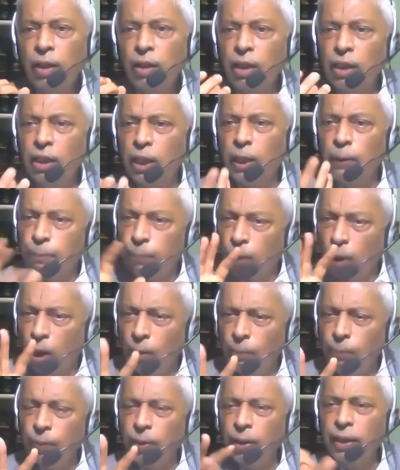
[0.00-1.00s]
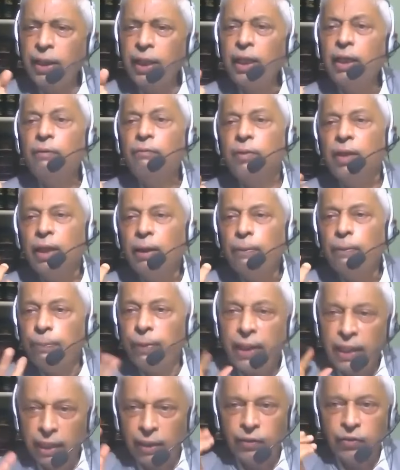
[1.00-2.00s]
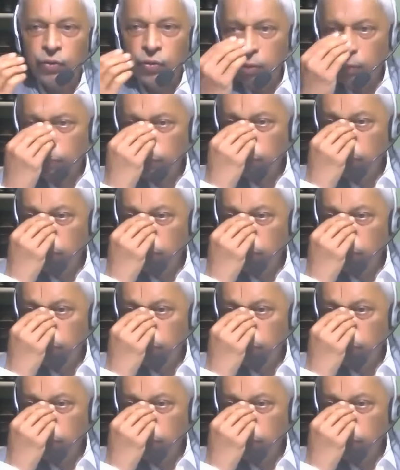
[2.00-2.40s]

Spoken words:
in the property of their parents.